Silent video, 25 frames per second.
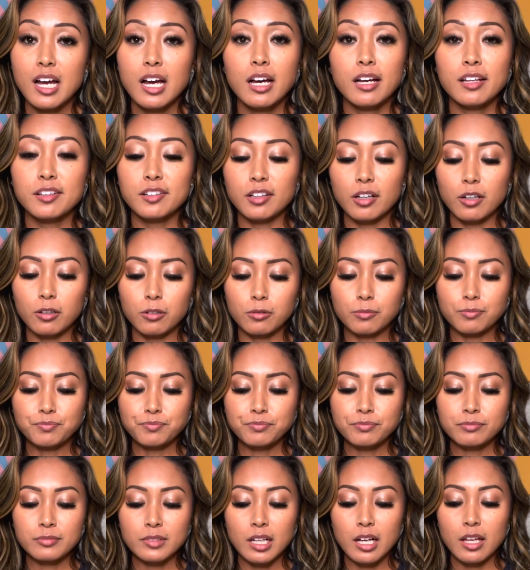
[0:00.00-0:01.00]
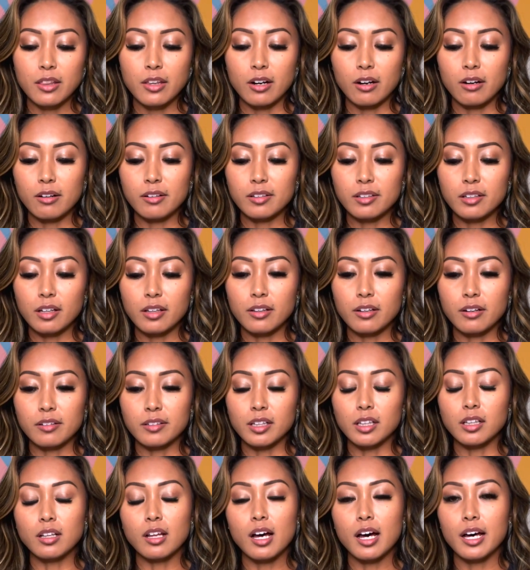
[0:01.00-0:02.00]
So there's a
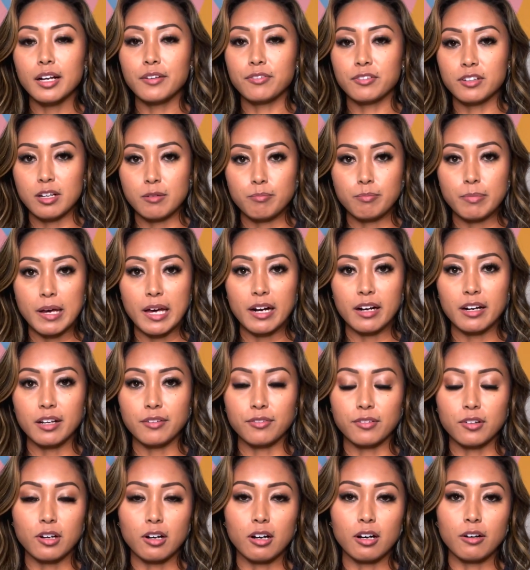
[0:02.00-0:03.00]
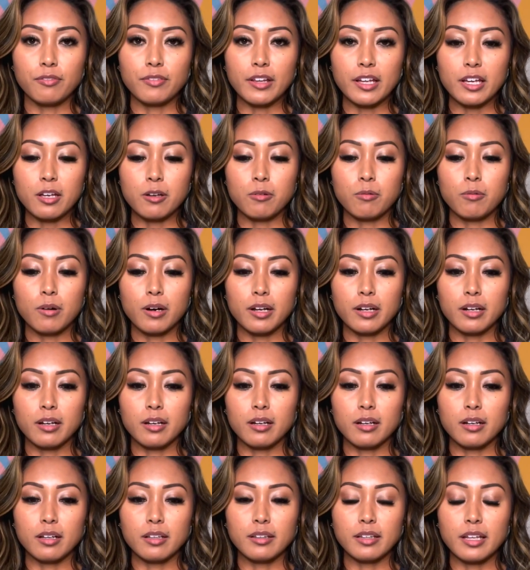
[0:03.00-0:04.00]
lot of competitive golf that you
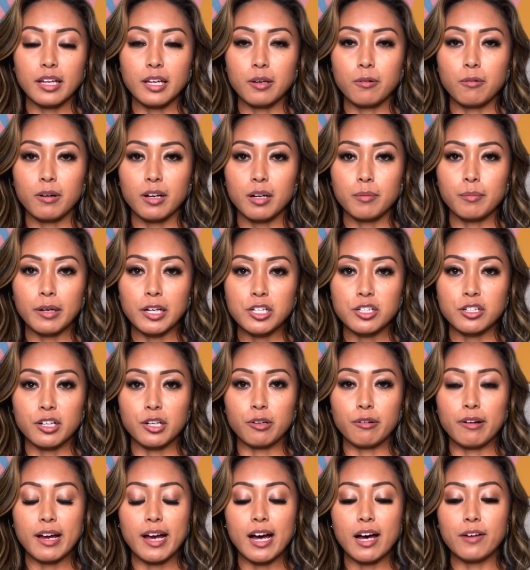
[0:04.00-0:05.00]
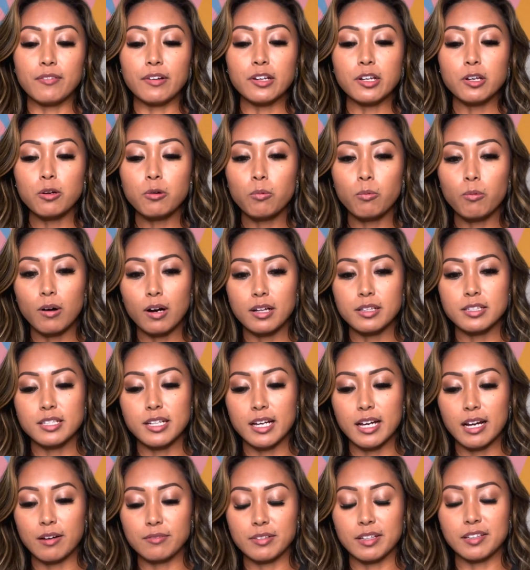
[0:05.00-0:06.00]
wanna make sure you have, and you want to
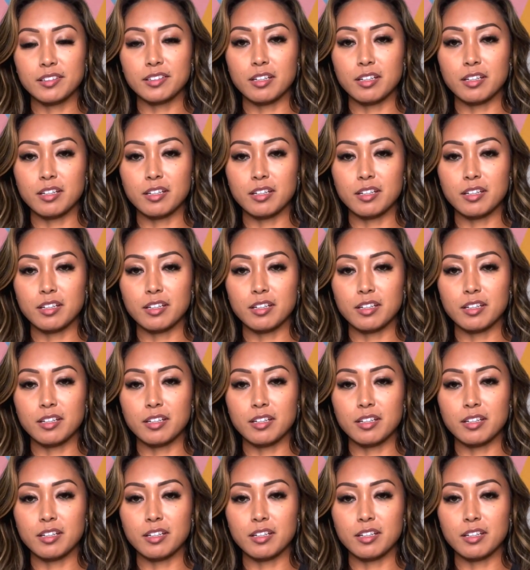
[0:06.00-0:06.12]
have this